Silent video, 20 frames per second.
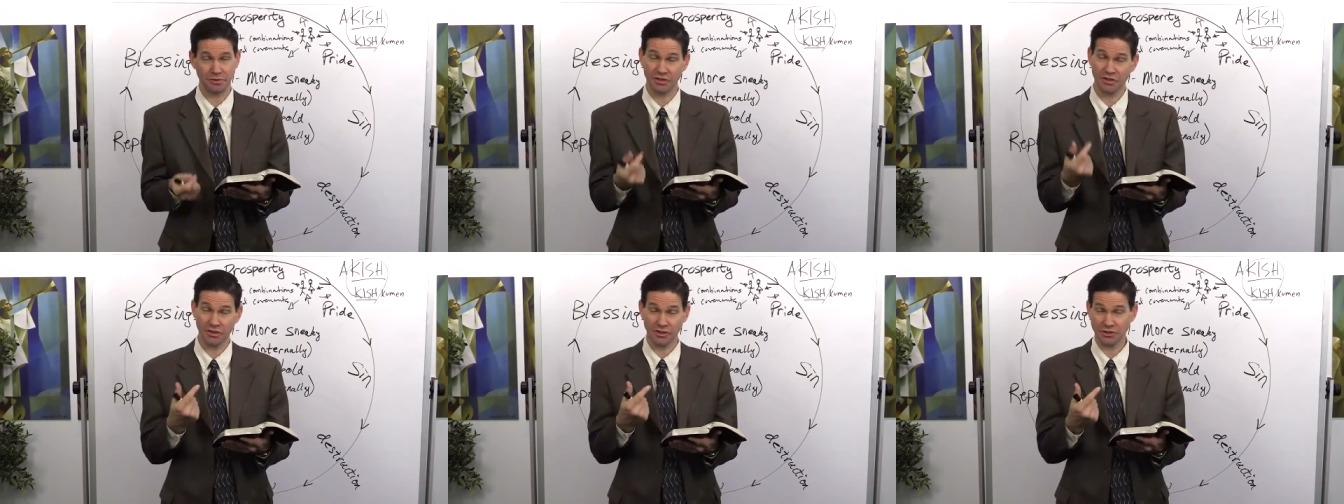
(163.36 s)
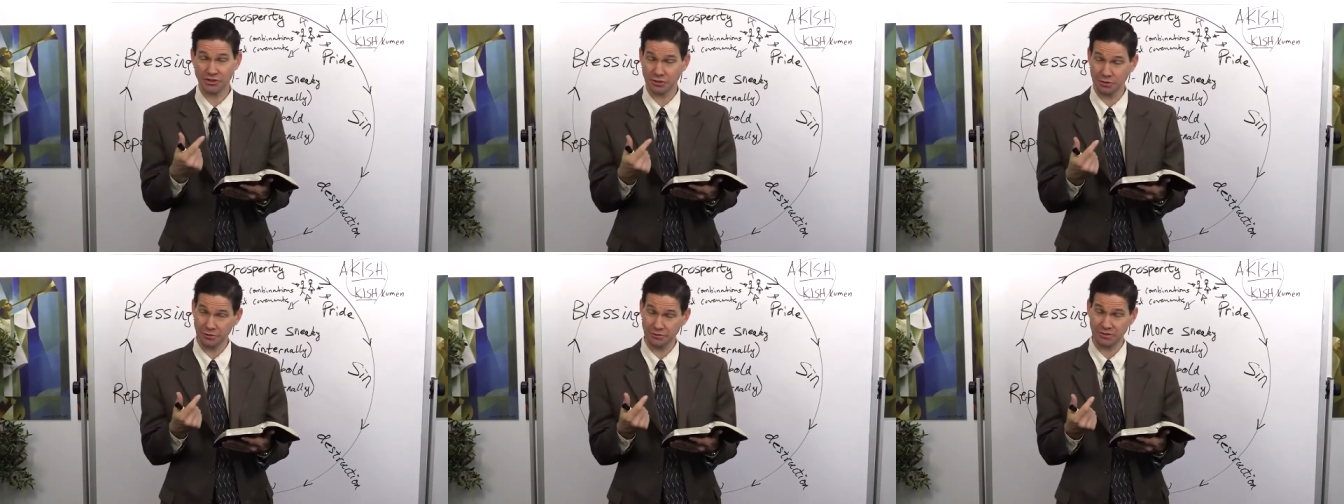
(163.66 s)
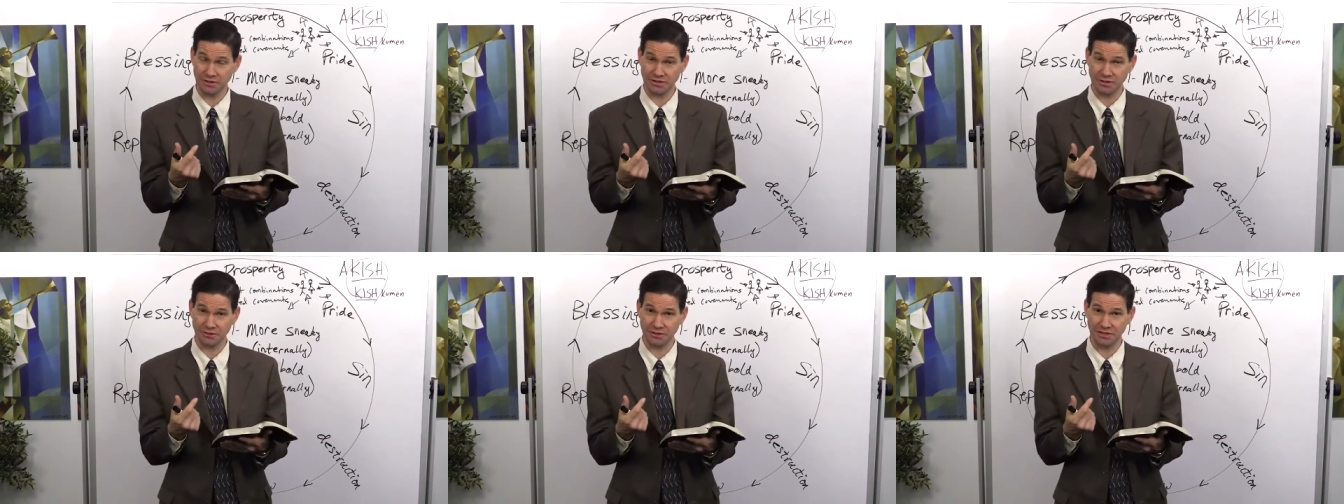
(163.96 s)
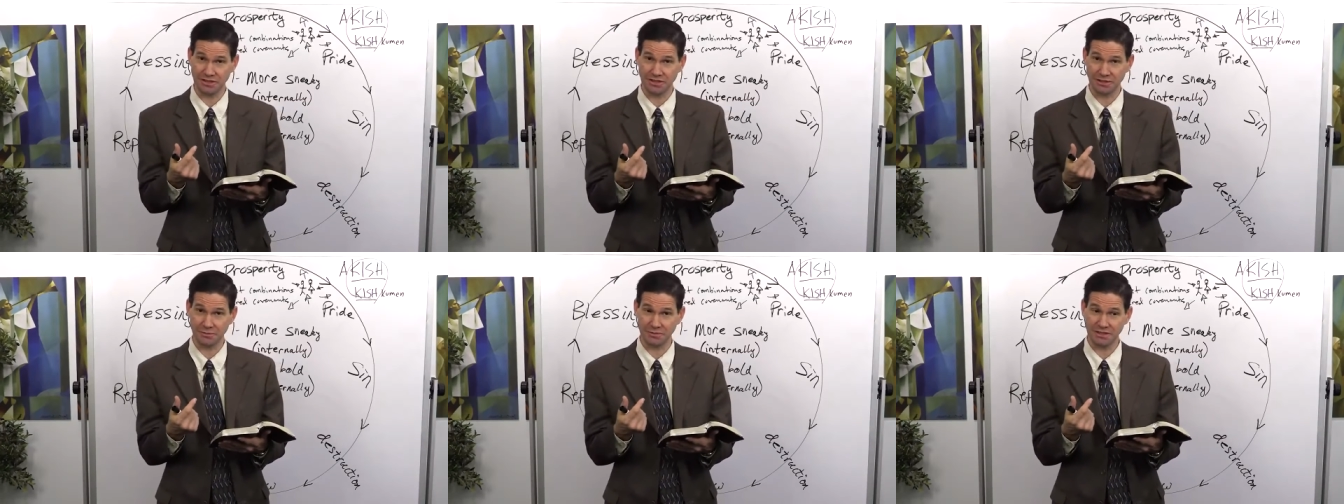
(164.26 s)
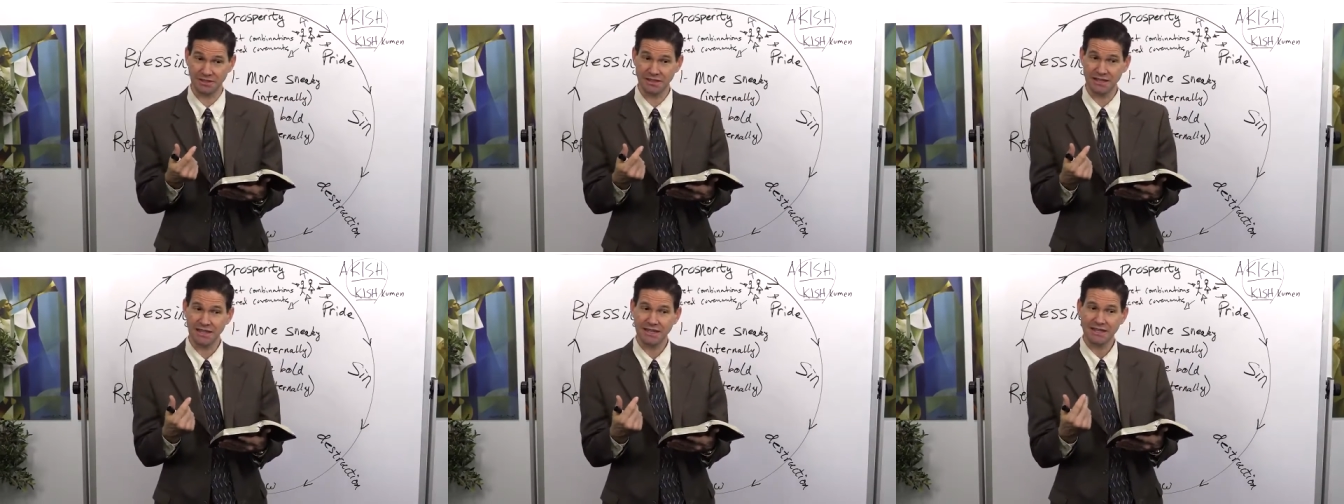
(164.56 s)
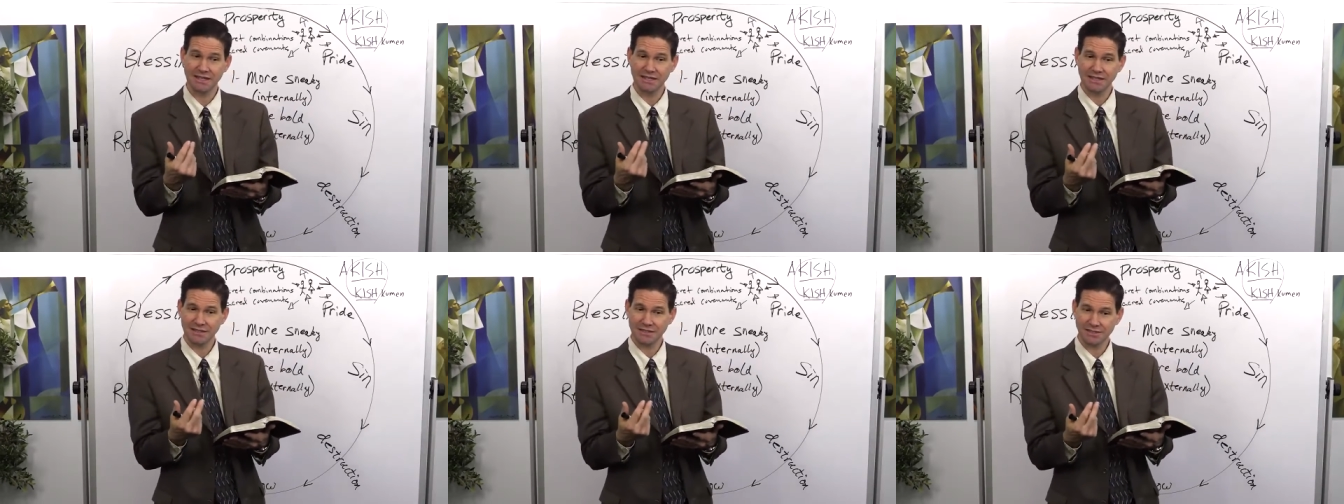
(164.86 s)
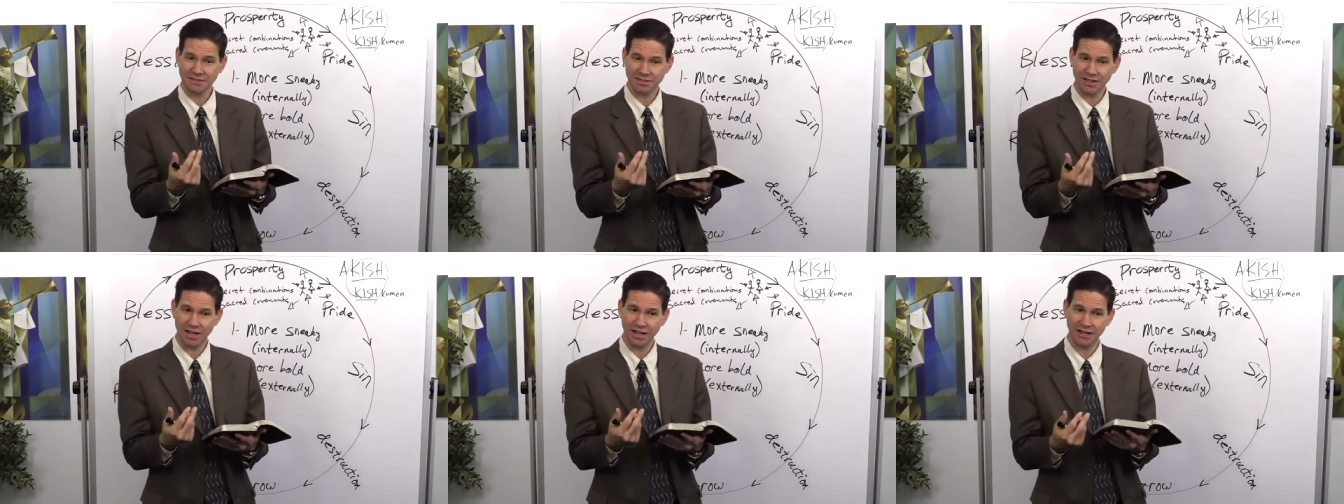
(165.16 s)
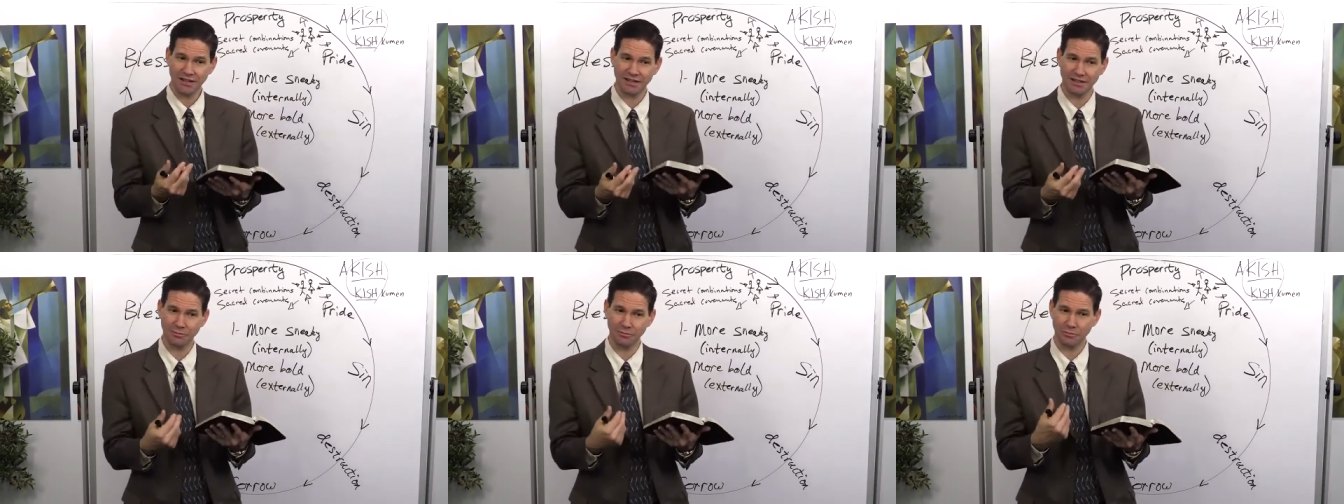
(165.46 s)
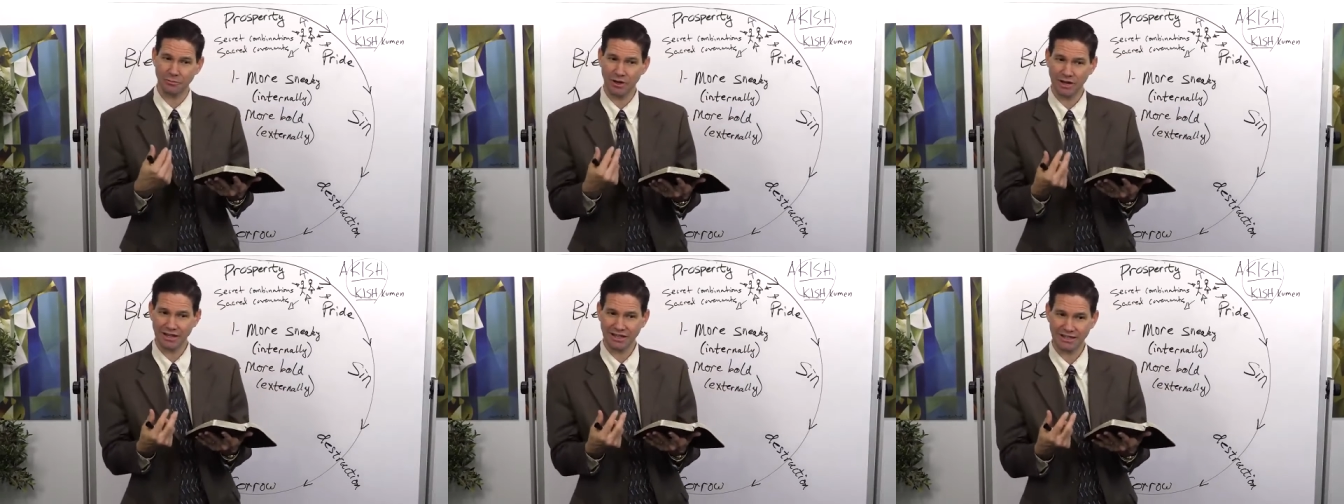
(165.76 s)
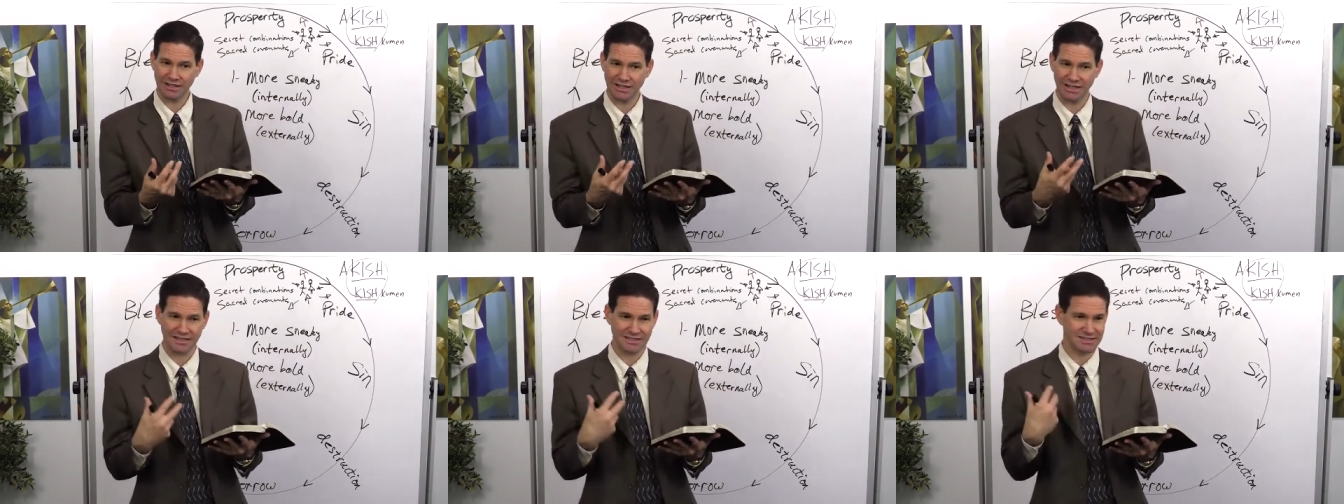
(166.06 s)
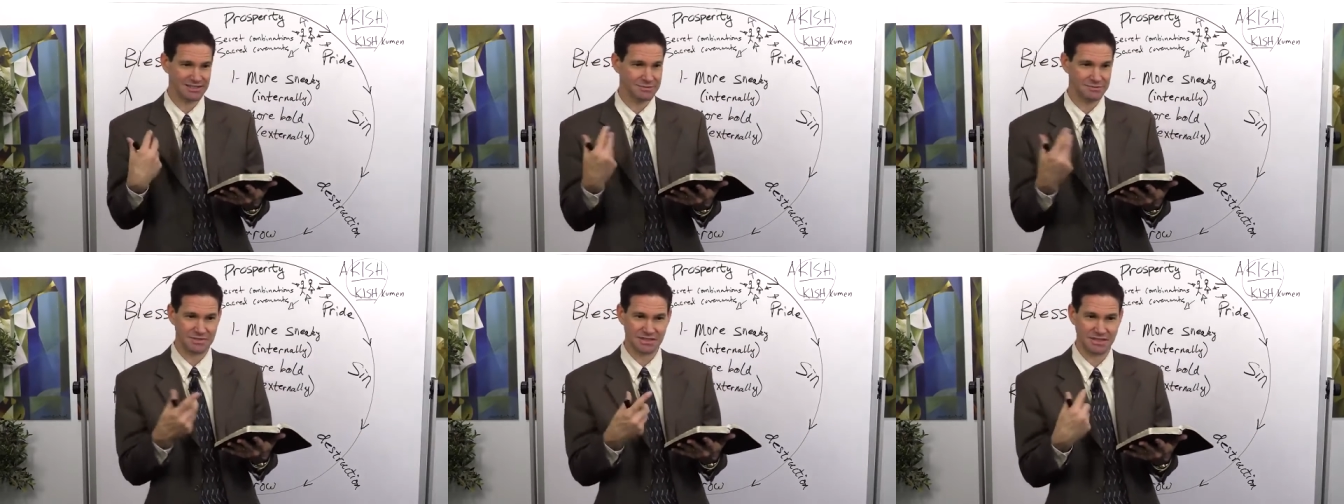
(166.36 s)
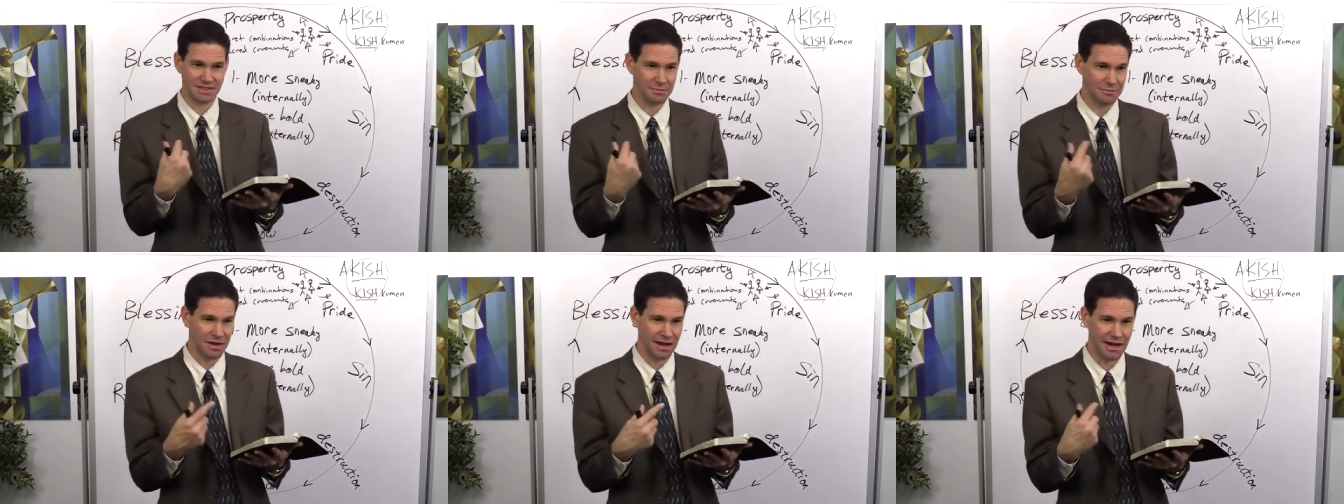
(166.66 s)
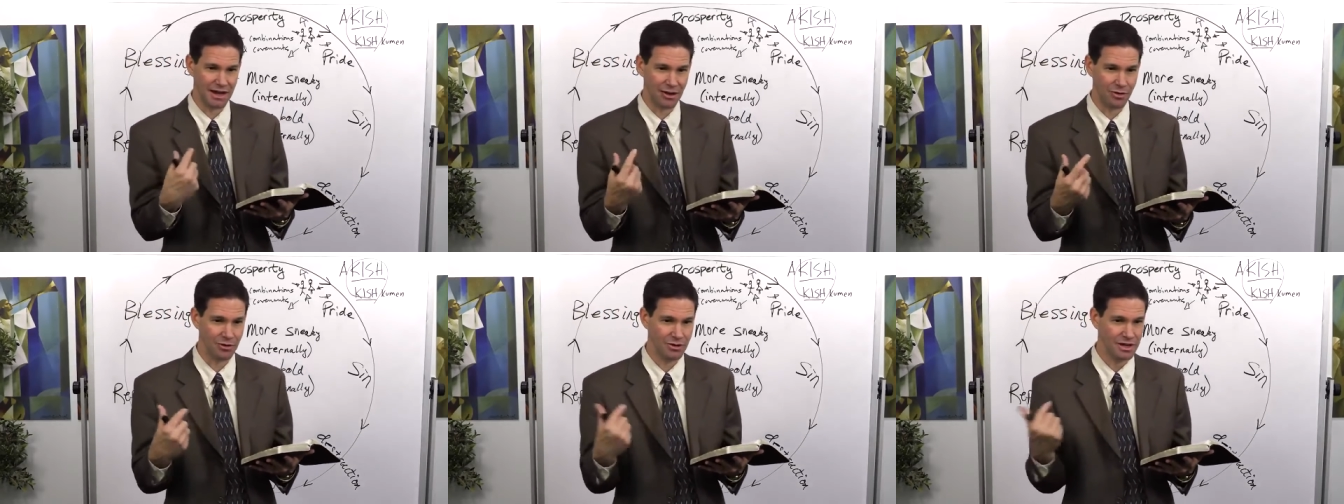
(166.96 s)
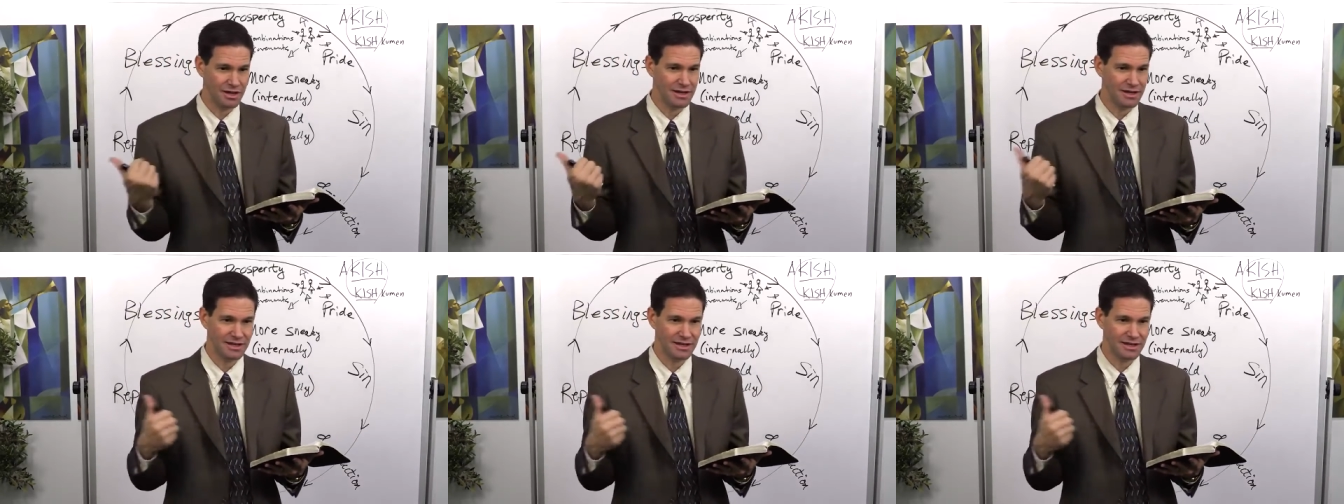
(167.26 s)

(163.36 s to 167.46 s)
but the servant of Helaman saw him, recognized him somehow,